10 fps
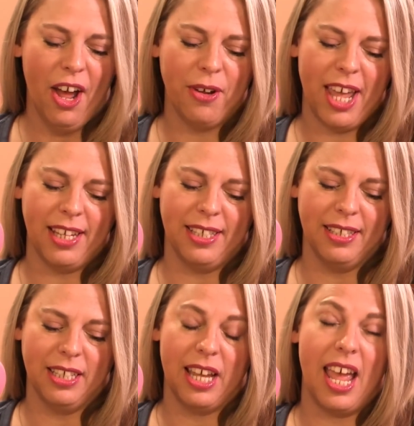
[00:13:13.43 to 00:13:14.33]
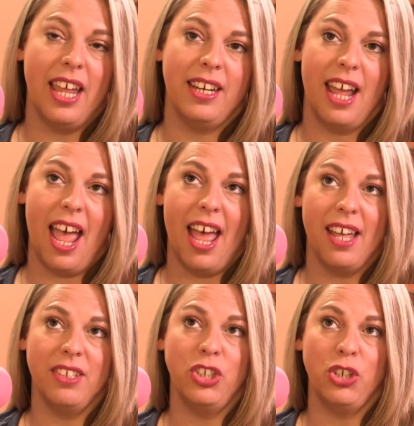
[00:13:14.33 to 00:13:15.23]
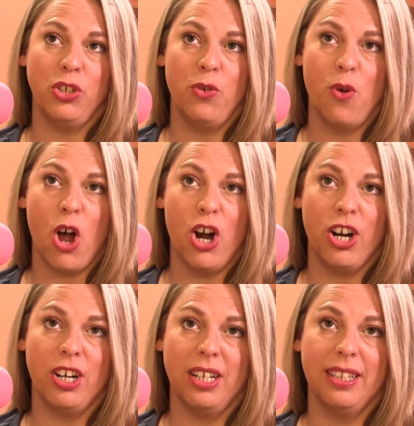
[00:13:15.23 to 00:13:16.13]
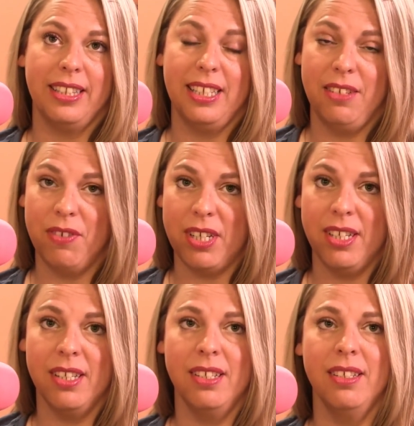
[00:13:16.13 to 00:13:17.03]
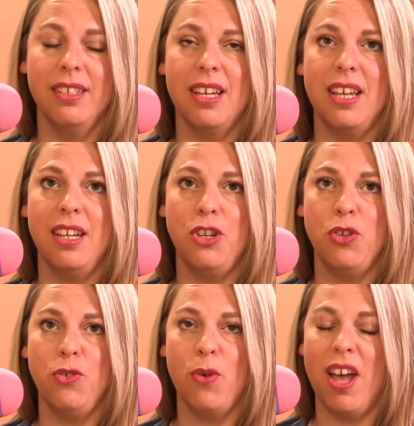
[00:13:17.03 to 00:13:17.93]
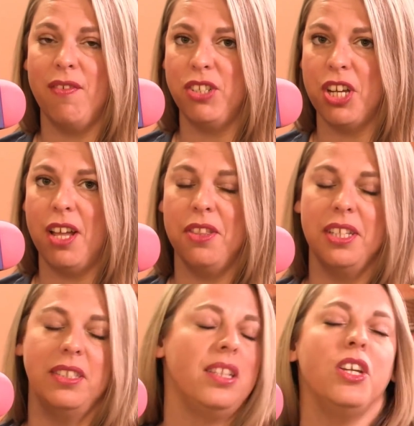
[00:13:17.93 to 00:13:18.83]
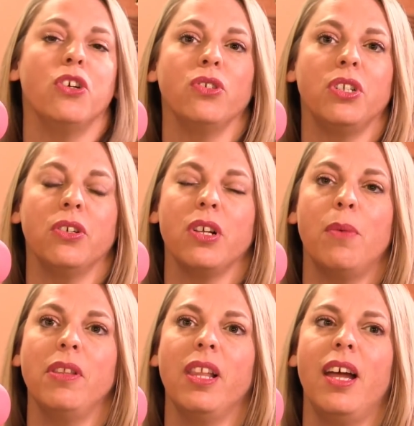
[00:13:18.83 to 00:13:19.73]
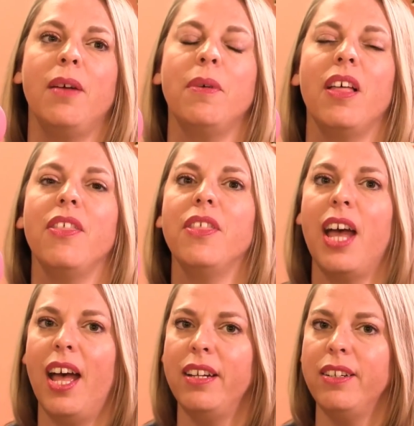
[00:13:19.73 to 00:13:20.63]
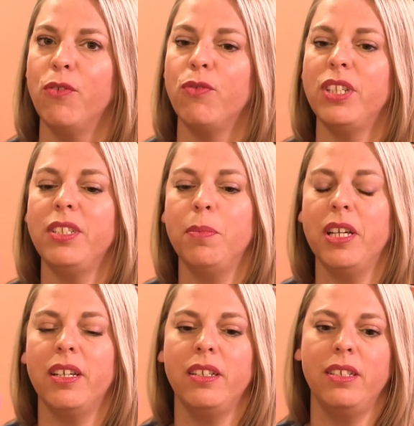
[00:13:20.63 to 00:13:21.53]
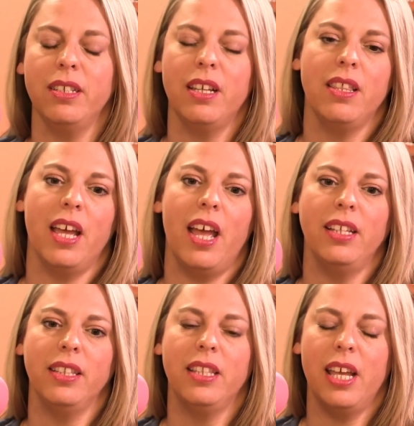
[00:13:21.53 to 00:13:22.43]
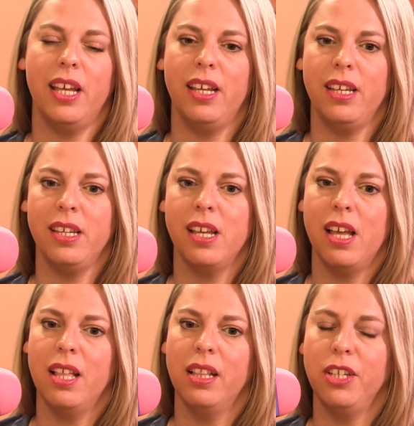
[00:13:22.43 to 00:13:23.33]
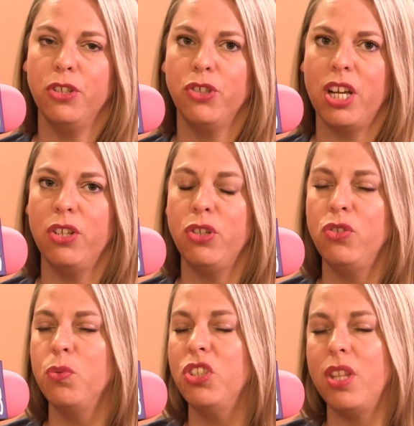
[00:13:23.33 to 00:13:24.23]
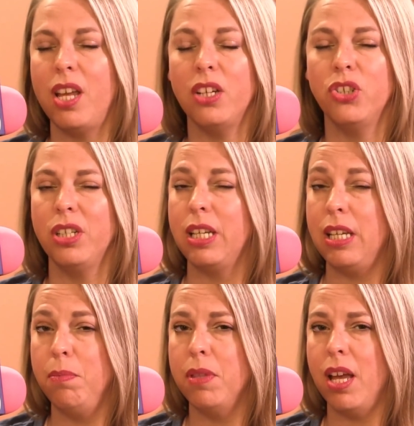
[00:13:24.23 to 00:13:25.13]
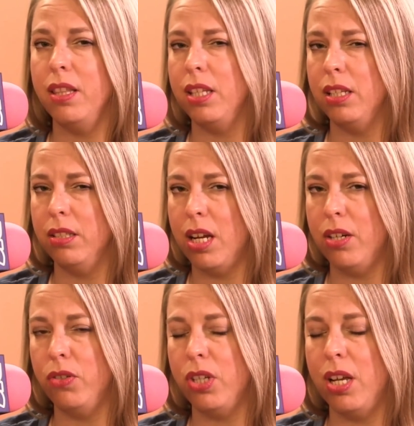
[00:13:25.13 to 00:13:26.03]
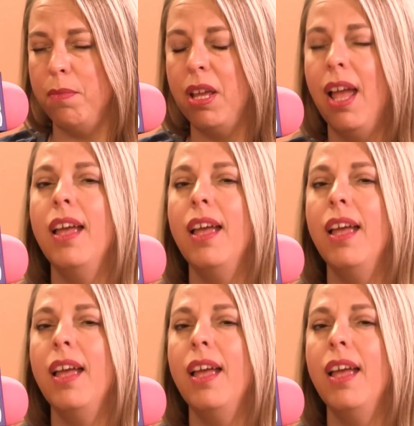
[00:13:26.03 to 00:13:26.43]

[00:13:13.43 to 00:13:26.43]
okay. And as you are leaving and you have a child that's in the Oceaneer Club and Lab, that wristband that they let your child use, which they actually keep that the entire time,